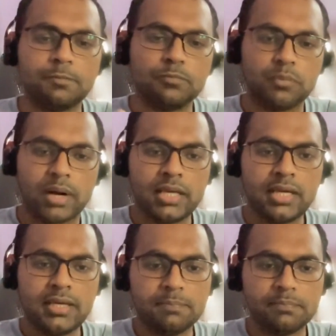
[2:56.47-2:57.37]

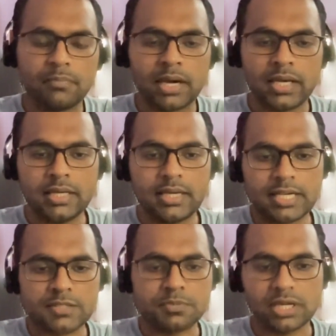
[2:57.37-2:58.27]
my
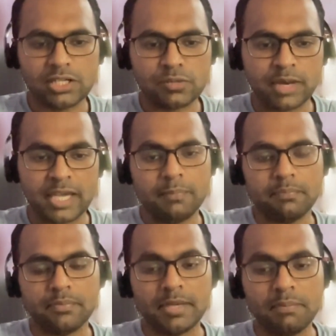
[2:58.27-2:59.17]
expertise or me
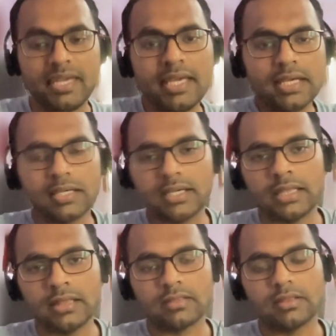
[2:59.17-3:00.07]
being
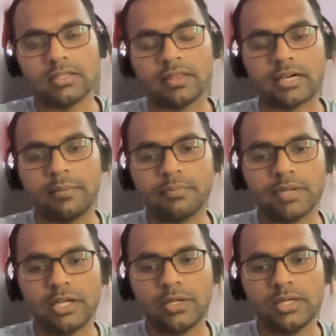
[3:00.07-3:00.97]
in the
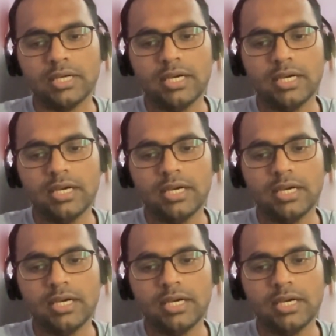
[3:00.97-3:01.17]
company